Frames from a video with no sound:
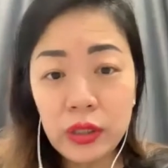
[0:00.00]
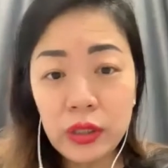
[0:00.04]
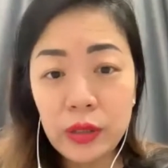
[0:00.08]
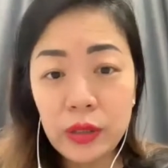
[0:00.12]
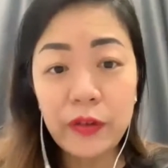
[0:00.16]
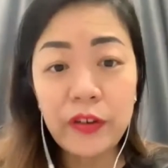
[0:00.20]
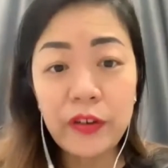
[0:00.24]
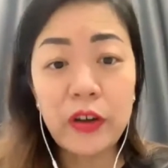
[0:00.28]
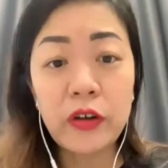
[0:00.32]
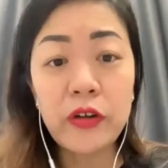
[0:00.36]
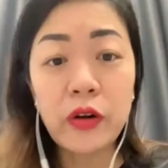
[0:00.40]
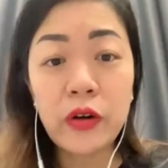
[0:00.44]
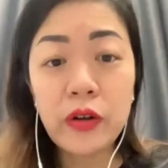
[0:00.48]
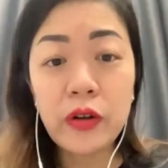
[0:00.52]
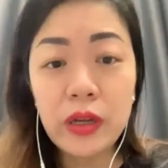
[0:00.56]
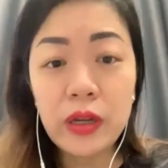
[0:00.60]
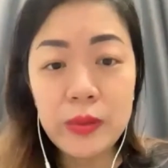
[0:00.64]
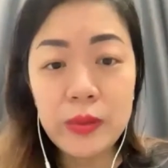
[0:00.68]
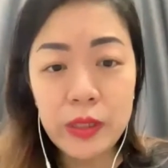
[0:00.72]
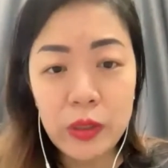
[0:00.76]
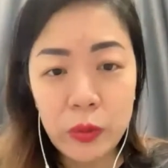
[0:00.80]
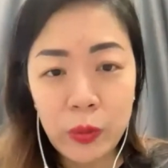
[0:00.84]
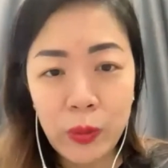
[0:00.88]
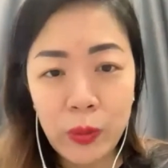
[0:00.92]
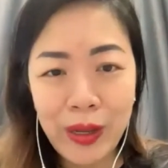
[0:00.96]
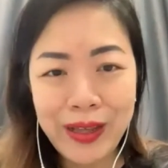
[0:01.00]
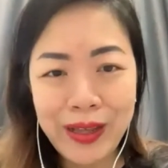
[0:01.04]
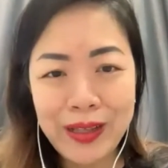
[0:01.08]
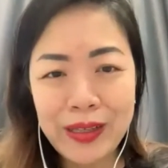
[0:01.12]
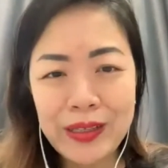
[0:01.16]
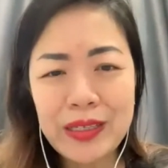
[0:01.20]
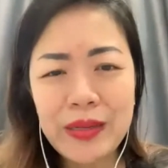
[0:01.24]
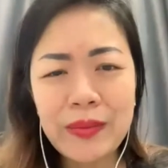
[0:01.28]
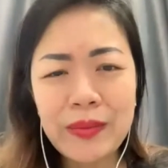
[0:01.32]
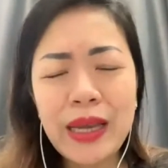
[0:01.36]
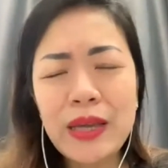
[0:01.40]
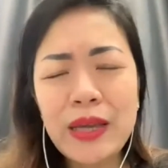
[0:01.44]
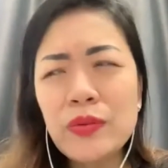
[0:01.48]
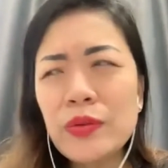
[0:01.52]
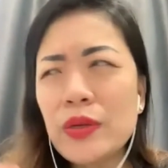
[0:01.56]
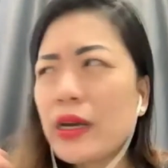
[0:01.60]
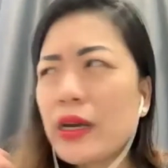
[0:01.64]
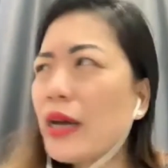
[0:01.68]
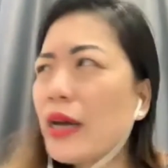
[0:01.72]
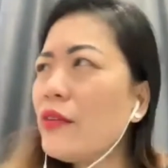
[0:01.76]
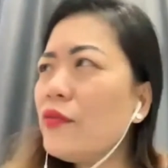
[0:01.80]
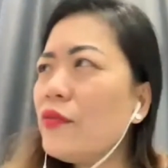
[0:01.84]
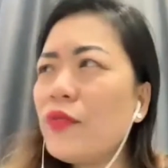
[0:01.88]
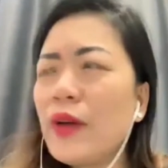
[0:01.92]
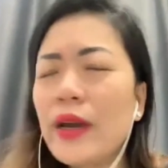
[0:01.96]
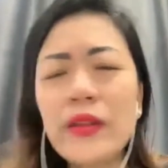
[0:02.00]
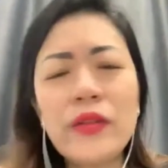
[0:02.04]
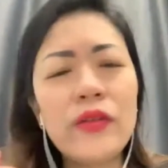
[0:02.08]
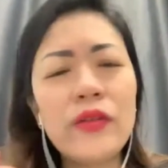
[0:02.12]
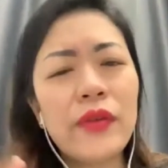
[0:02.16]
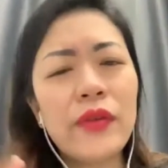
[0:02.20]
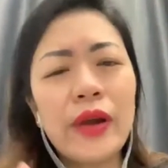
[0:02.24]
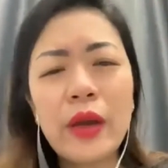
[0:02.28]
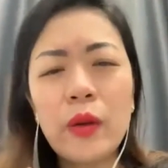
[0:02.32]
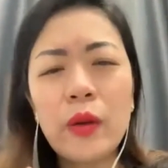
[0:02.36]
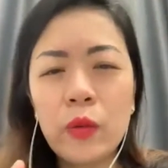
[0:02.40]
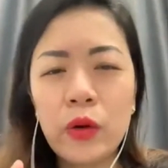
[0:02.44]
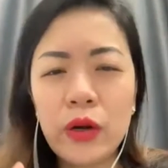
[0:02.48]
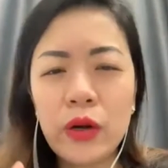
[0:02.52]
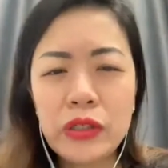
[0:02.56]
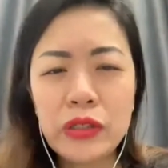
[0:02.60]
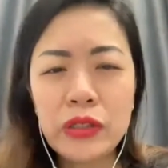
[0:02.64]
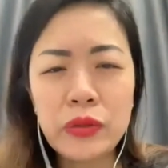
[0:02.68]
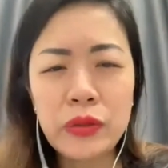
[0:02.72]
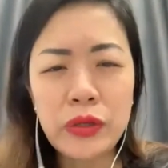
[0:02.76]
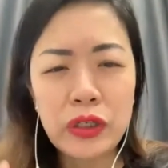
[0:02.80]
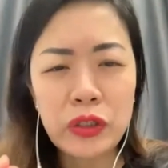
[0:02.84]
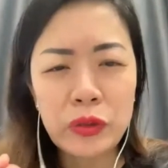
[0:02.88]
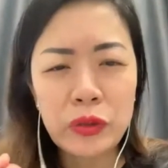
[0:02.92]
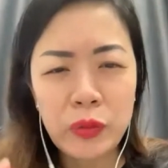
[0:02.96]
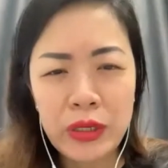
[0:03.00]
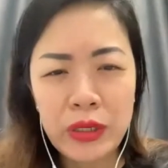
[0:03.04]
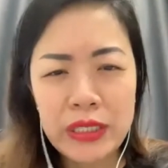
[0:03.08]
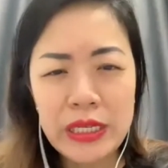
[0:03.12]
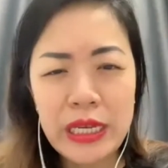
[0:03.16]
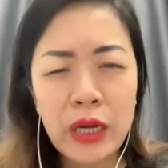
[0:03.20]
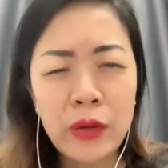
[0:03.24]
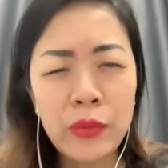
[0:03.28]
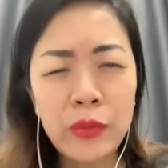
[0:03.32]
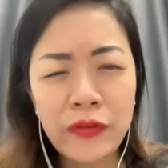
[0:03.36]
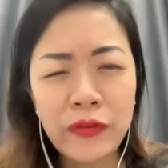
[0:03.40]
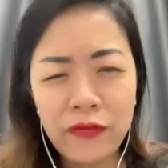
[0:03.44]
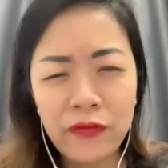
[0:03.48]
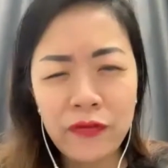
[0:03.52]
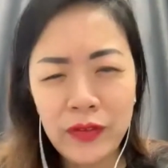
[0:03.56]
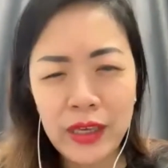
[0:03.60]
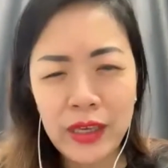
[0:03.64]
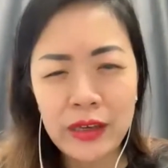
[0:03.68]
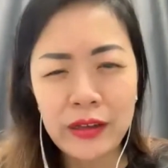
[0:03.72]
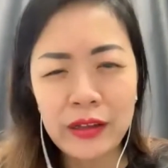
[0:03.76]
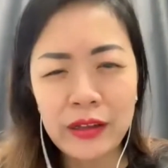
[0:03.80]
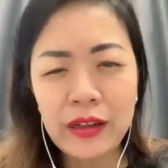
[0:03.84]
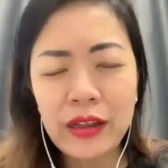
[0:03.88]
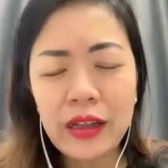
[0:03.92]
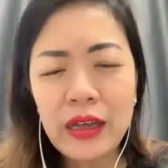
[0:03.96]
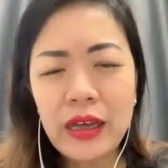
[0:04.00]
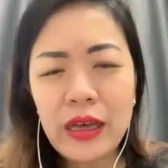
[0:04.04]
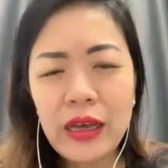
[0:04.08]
but grown-ups as well, sometimes we can't find the right words to express how we feel.